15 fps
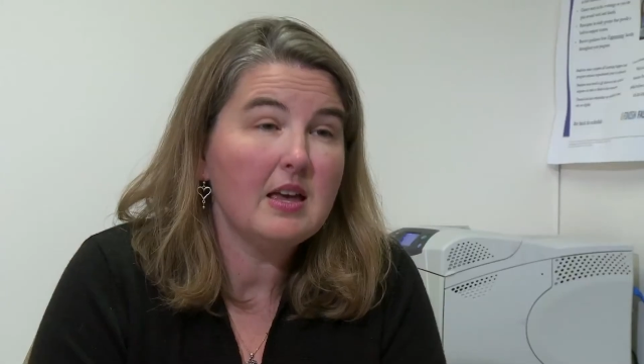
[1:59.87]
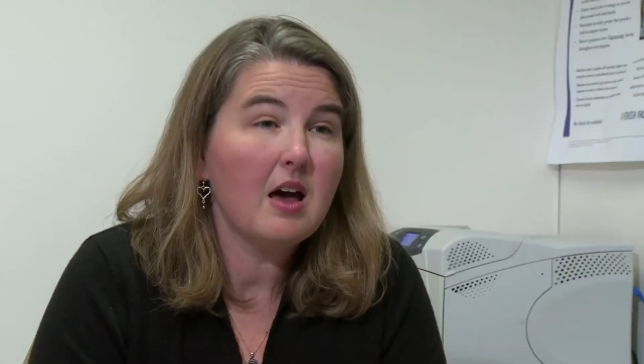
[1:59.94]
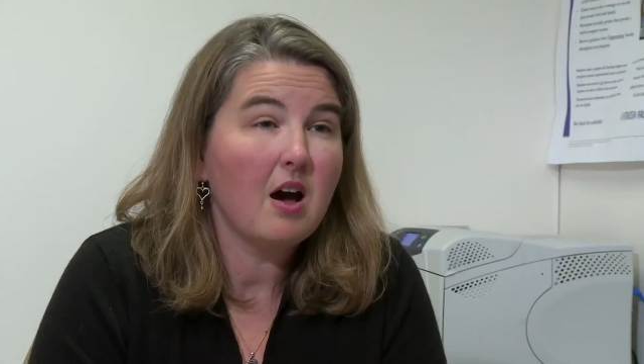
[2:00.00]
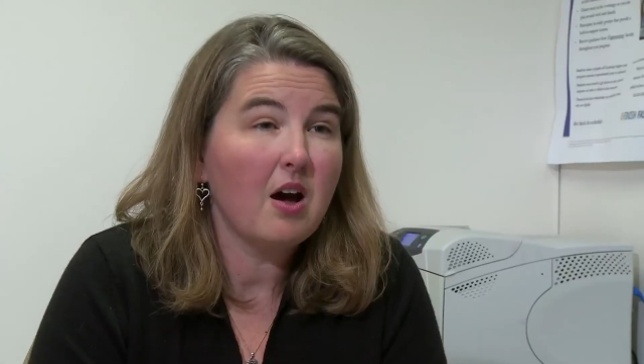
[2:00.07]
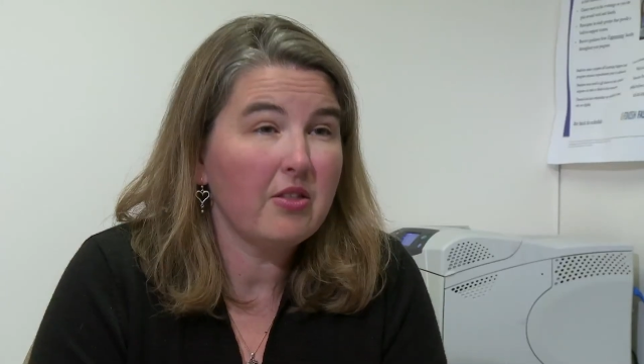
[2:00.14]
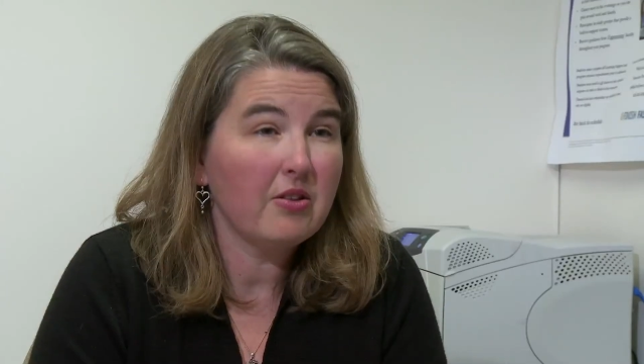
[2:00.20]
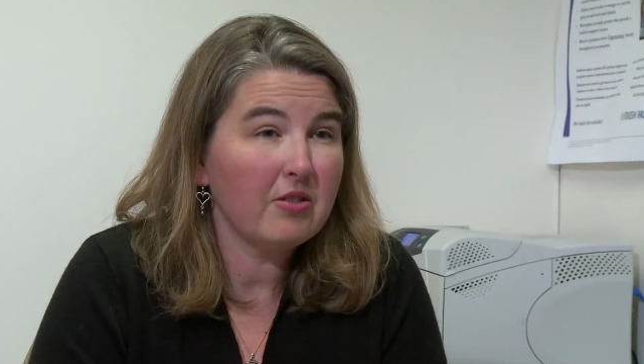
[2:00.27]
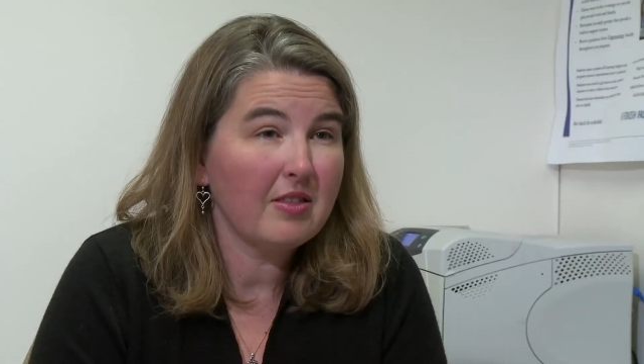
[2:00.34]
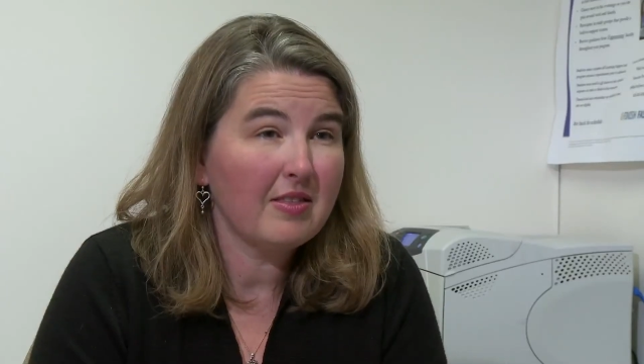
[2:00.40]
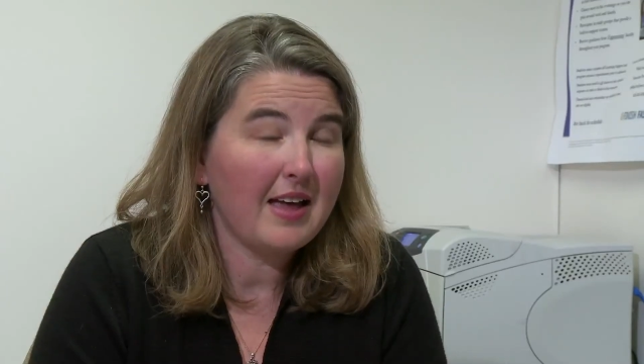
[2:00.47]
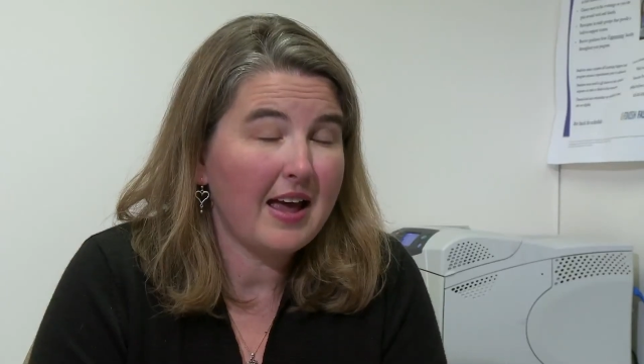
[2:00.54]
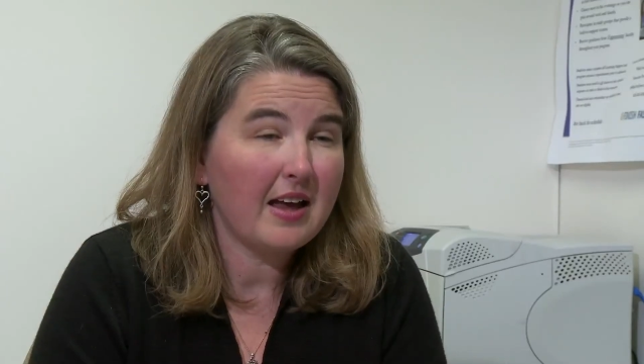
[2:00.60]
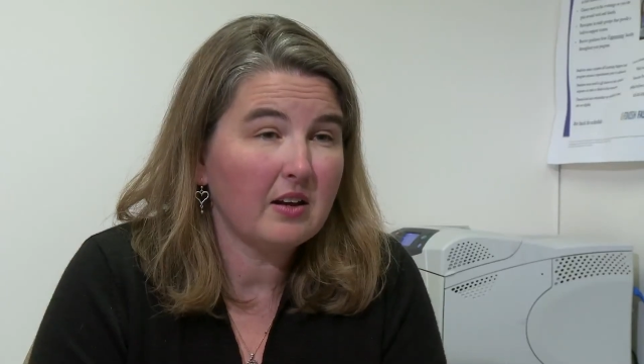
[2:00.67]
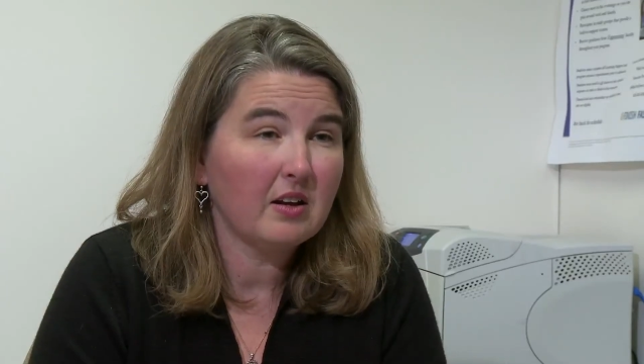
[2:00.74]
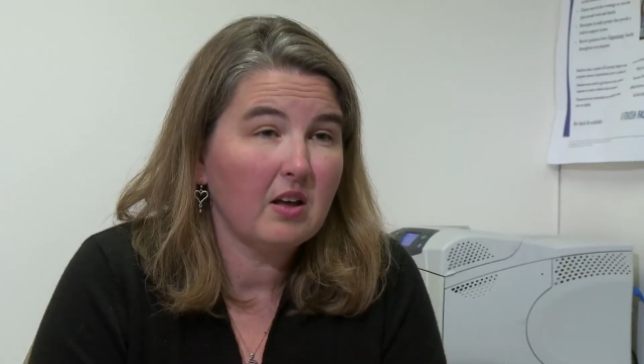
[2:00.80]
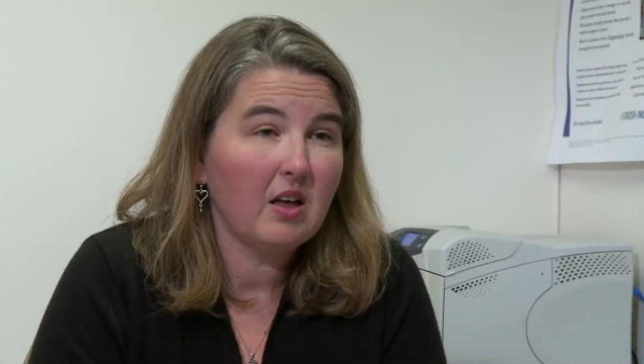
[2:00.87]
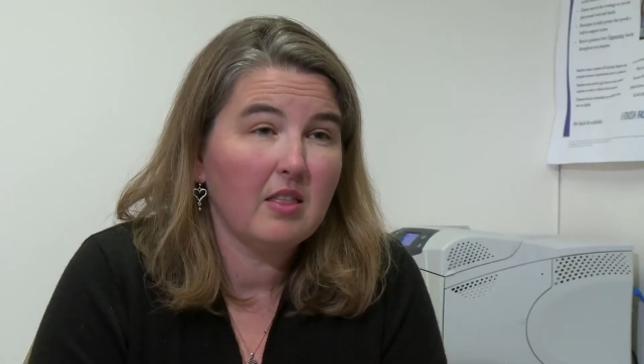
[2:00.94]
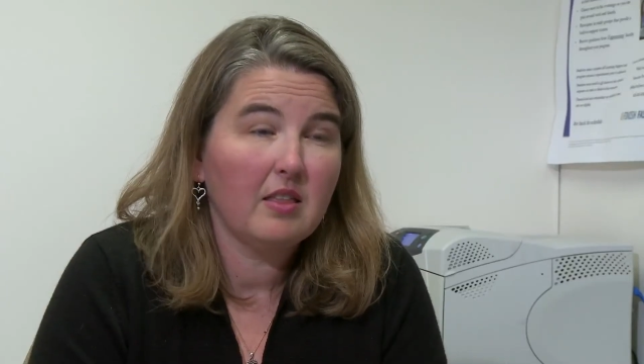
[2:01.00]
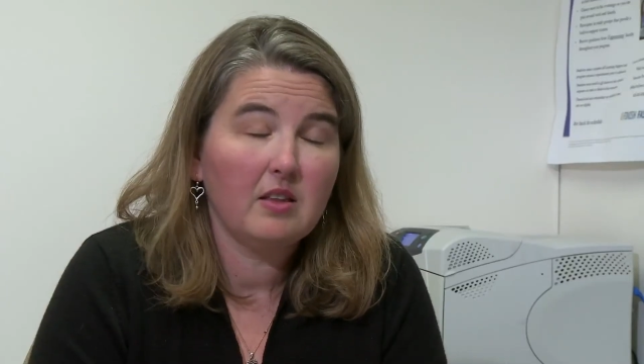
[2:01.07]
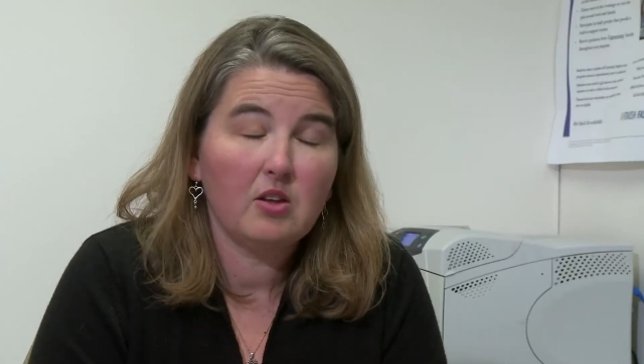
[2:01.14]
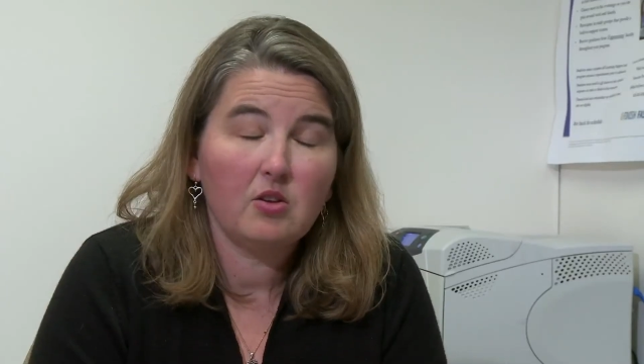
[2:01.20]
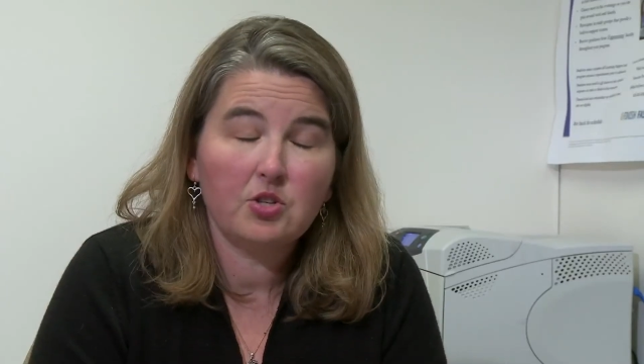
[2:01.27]
Other than that,
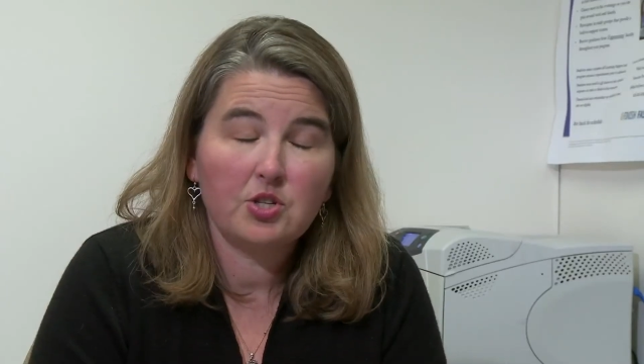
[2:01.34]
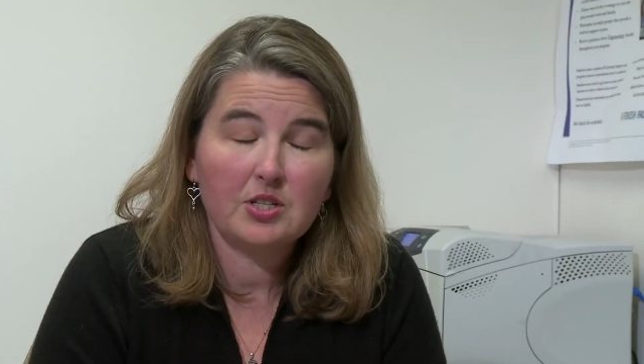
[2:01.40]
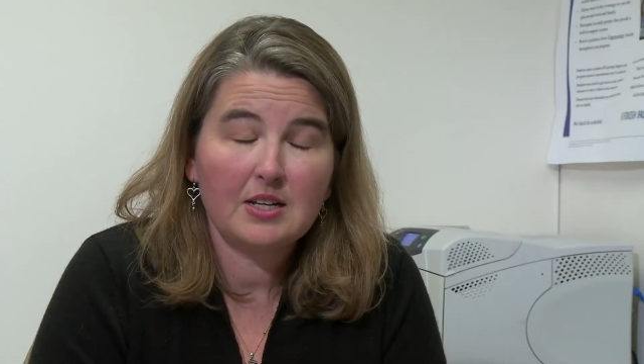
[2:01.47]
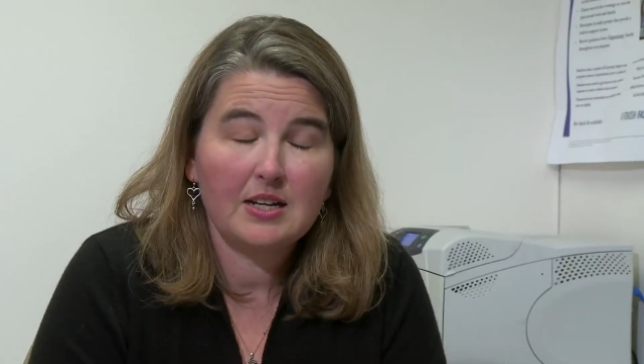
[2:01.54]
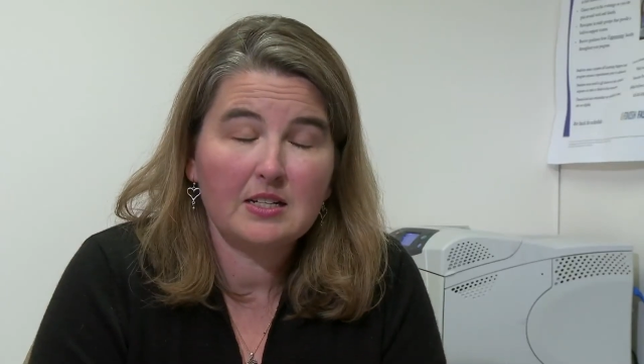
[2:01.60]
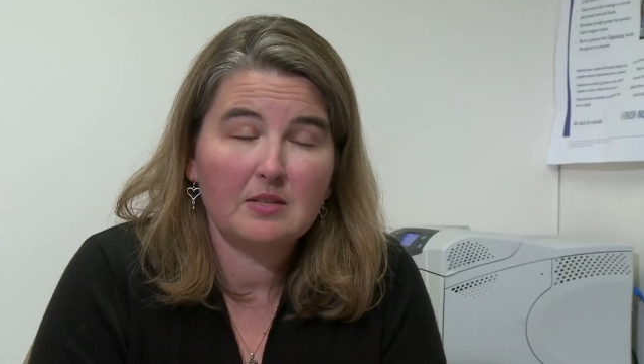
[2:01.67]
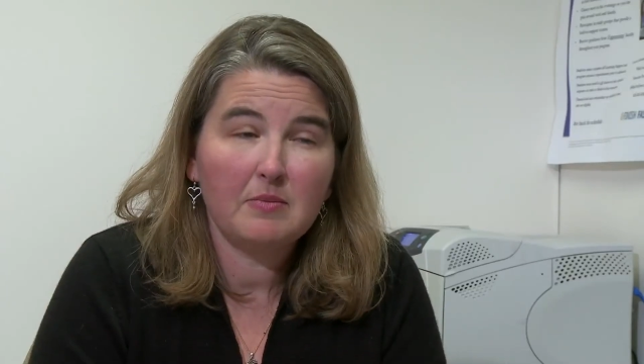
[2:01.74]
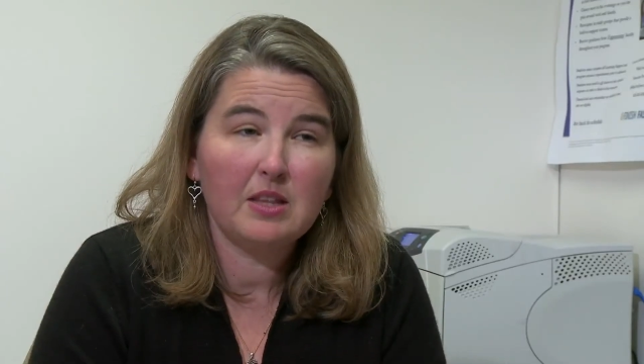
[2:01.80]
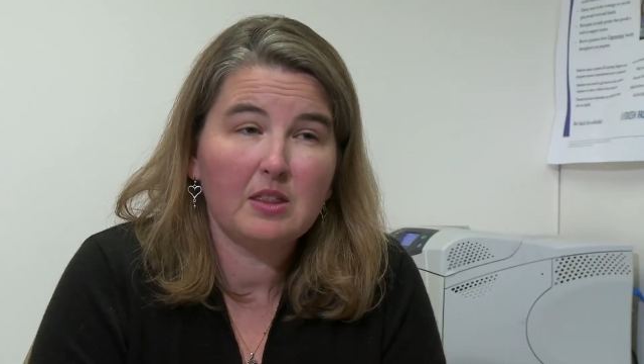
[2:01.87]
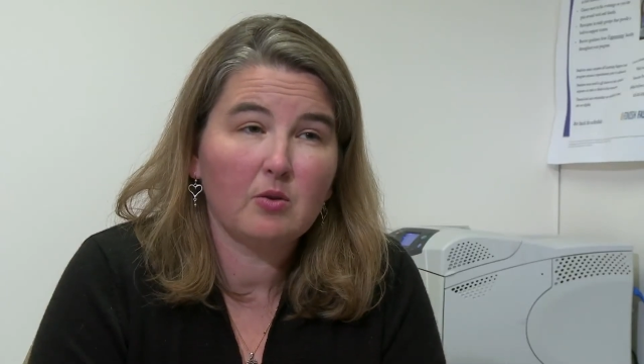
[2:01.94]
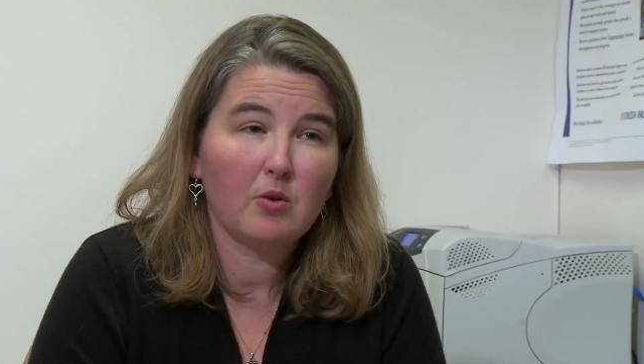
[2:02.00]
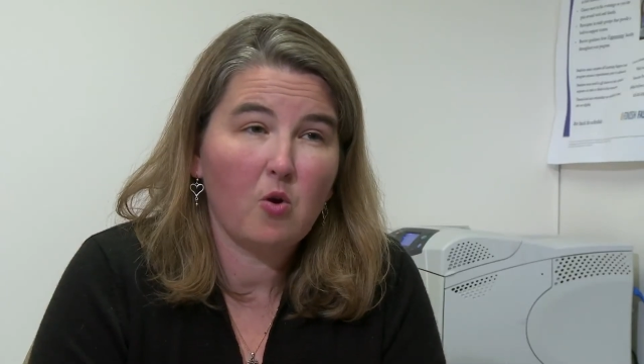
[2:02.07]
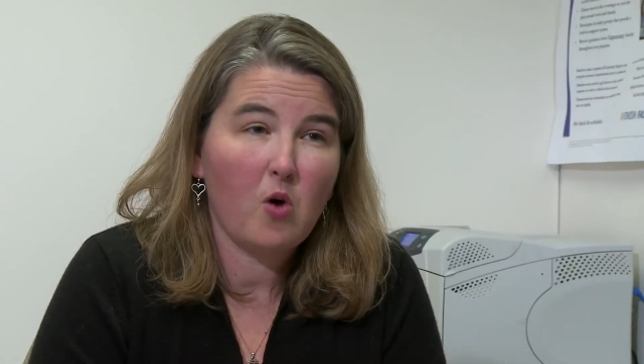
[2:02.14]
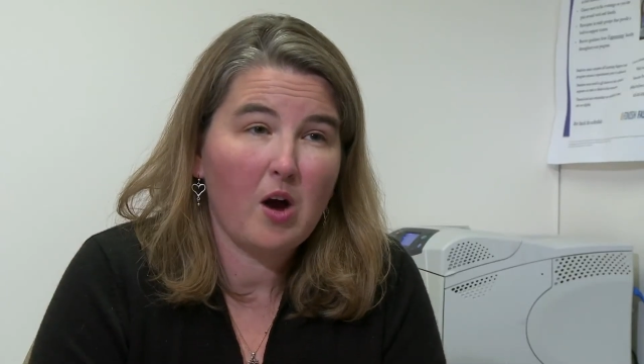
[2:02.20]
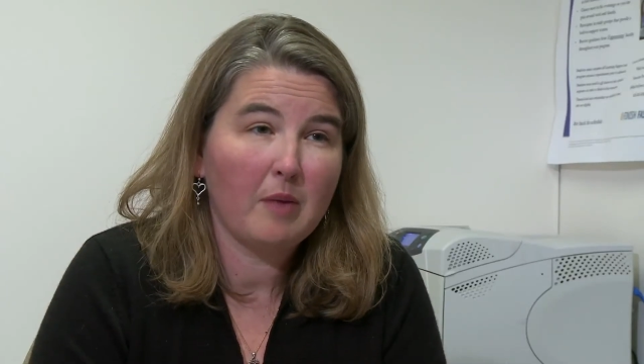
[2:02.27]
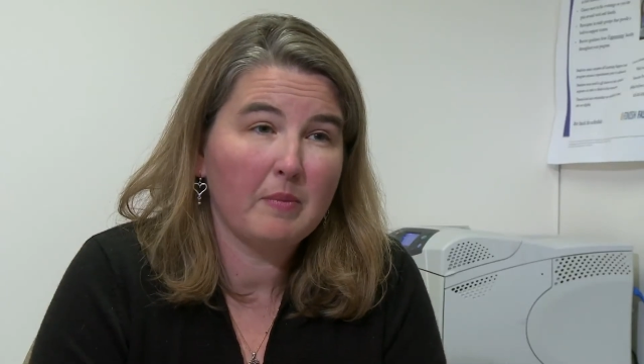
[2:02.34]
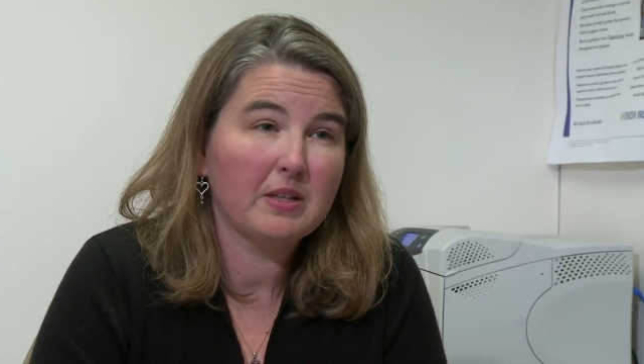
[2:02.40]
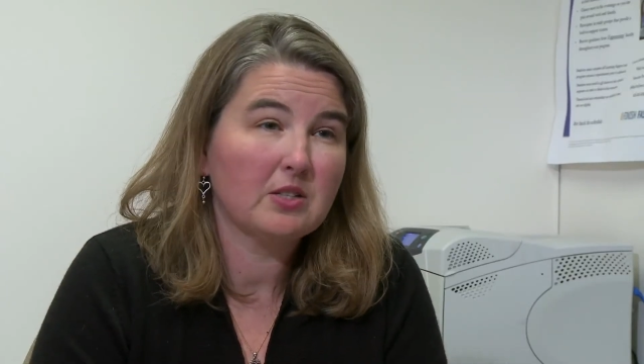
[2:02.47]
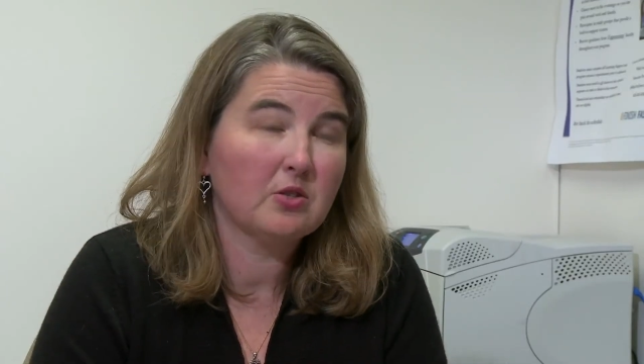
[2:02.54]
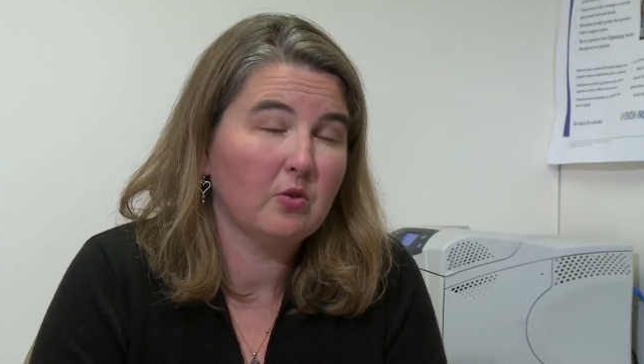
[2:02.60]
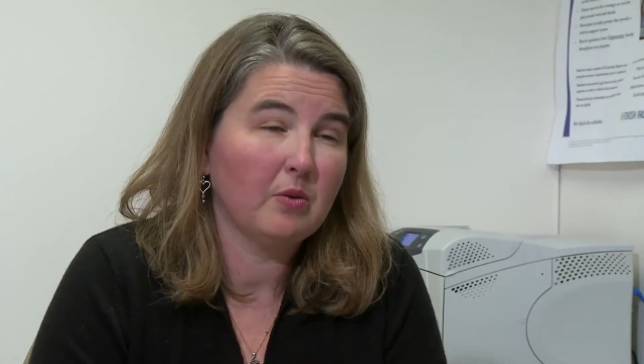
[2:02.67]
just need to meet the requirements to